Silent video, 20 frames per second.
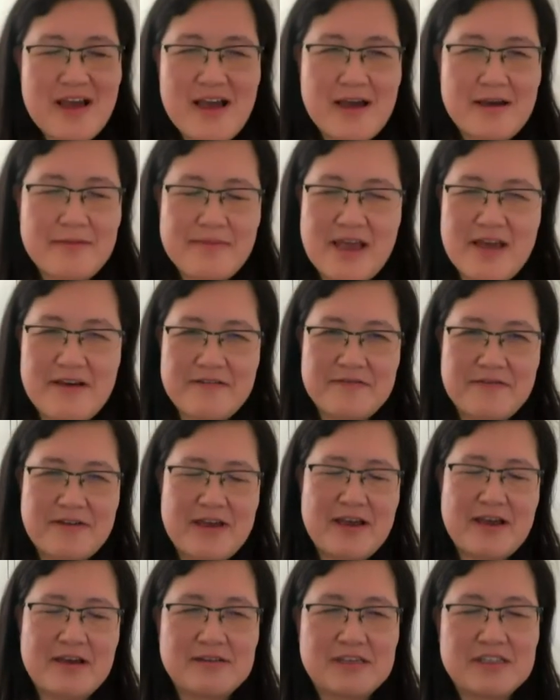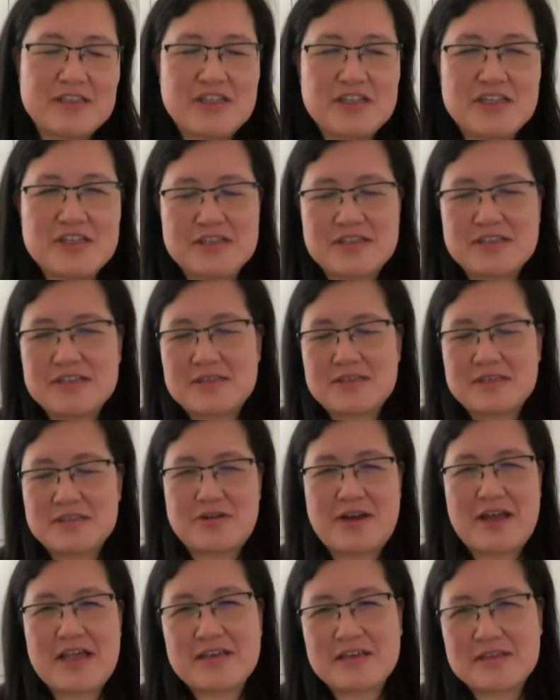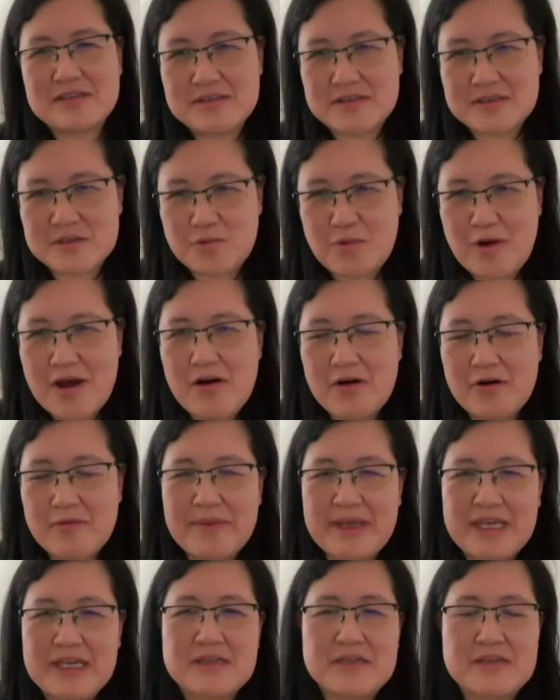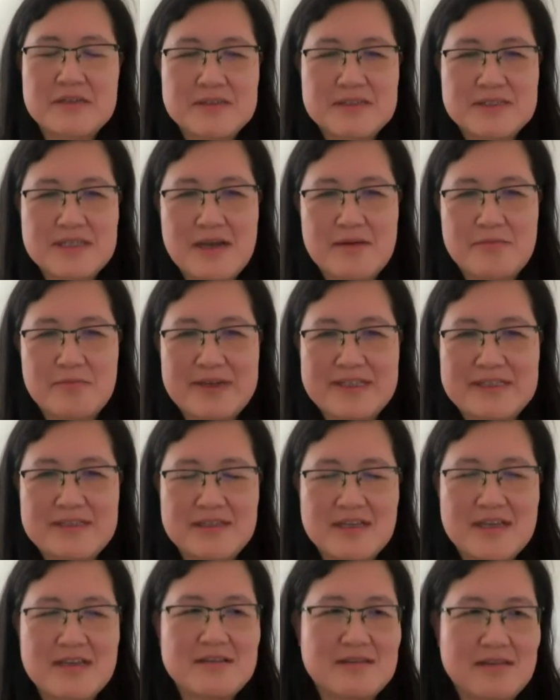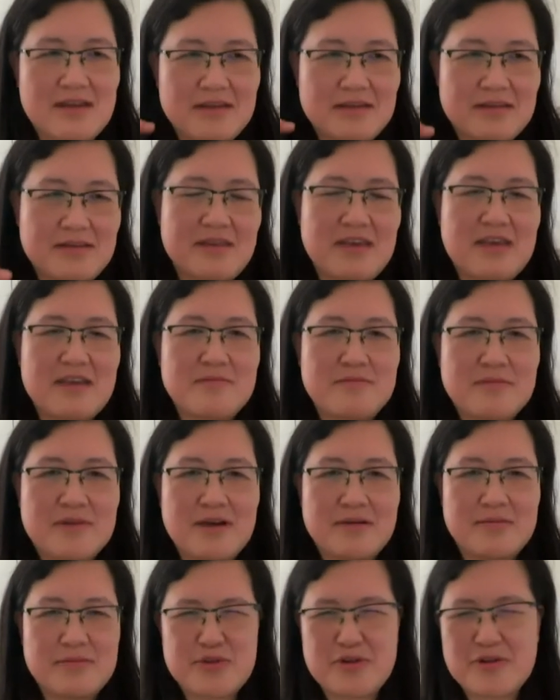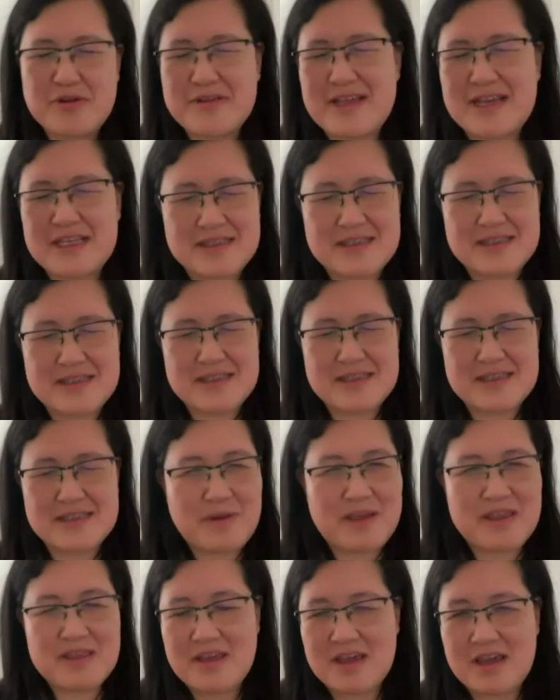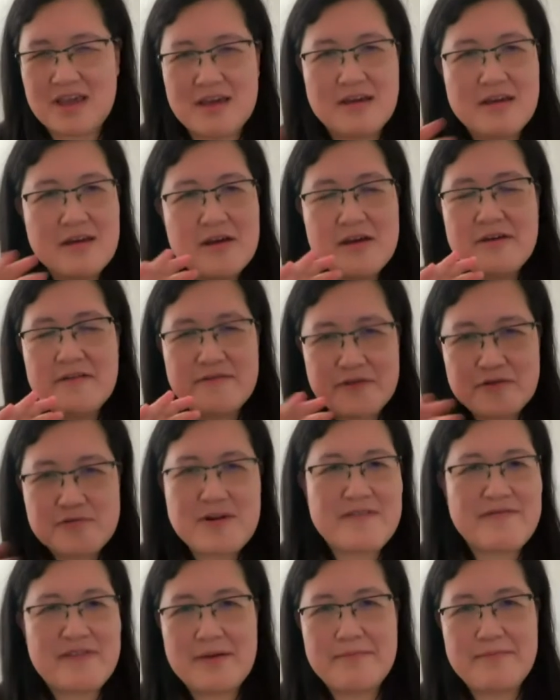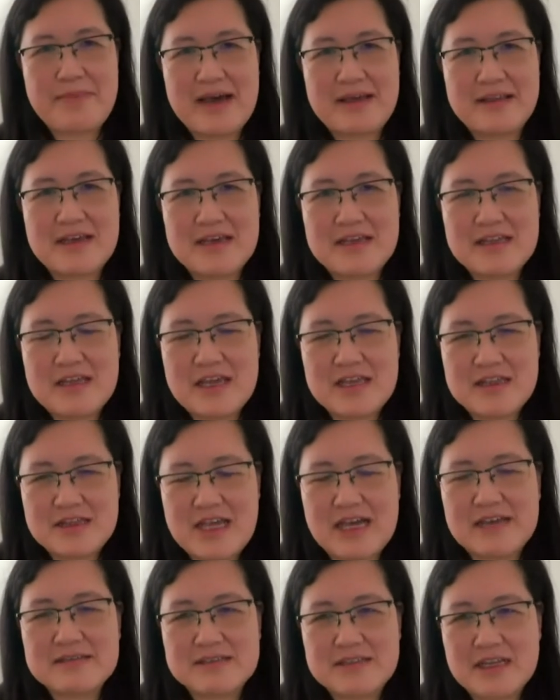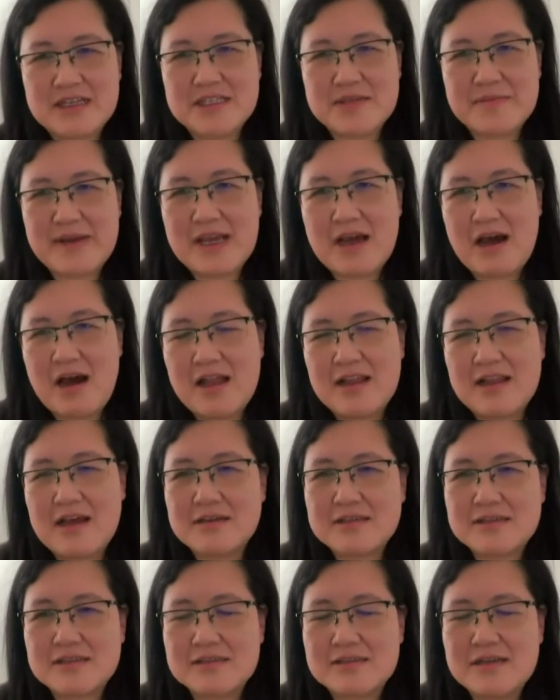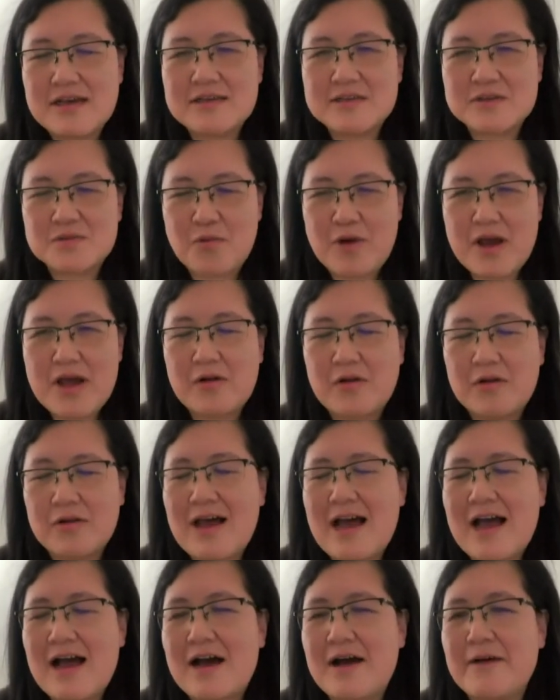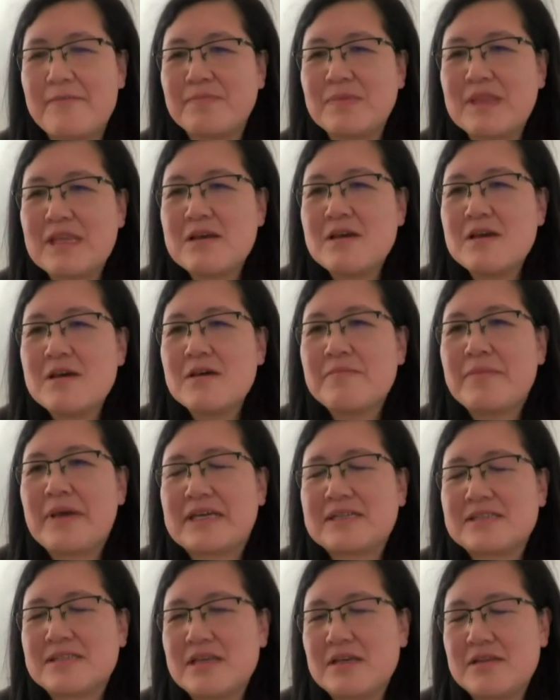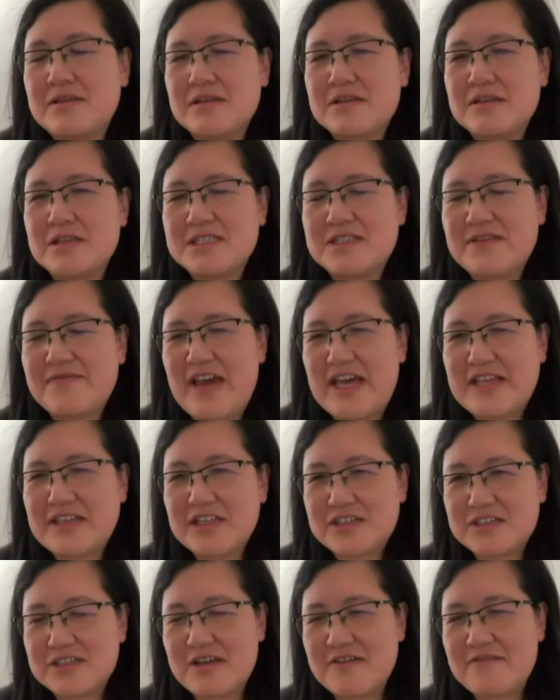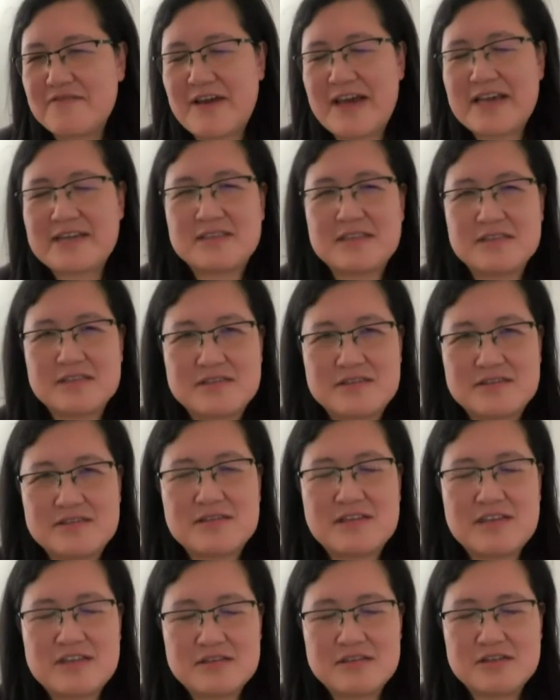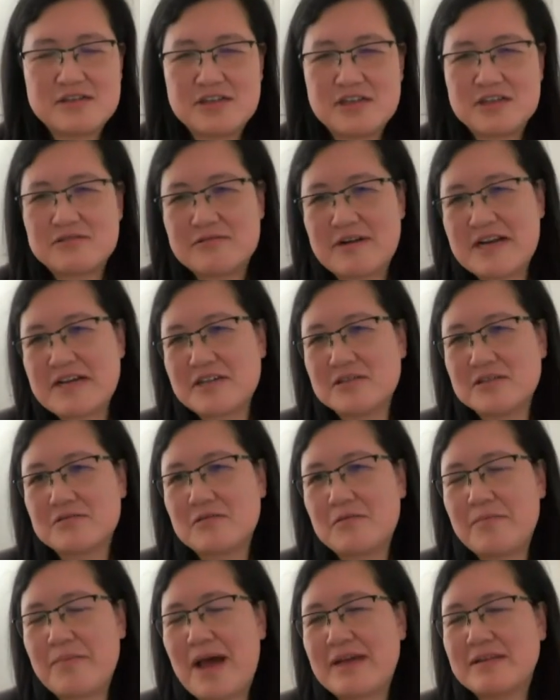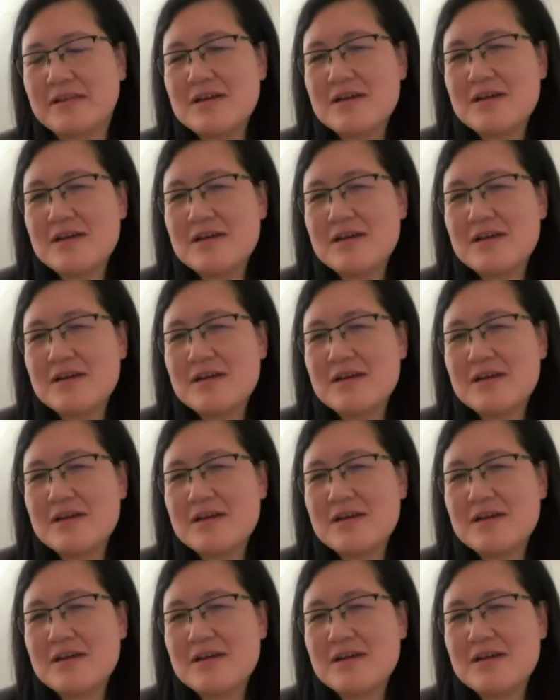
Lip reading: our Indigenous Australians as well, because we're seeing that theme come through, and that theme's been there forever, but it does need to be highlighted as well, because the disadvantage they face is intergenerational. But